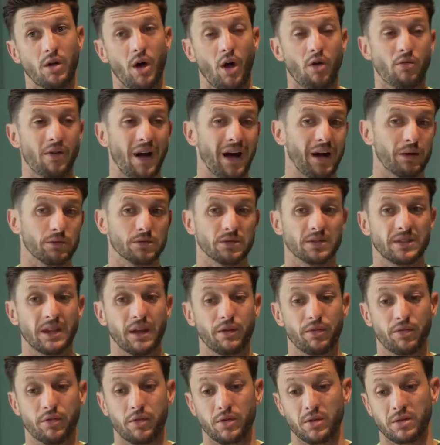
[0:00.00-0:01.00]
around
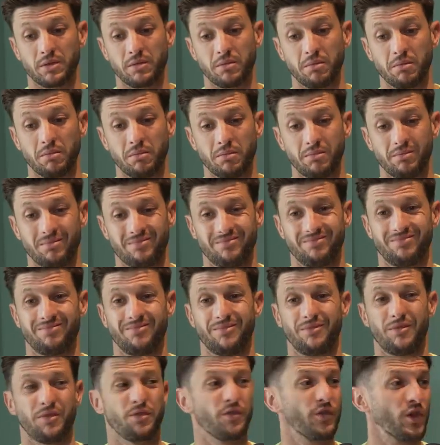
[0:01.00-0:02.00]
different
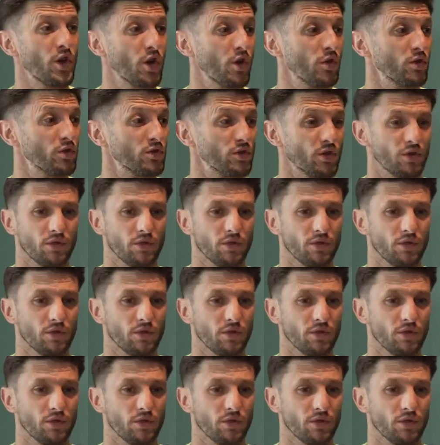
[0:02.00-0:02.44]
views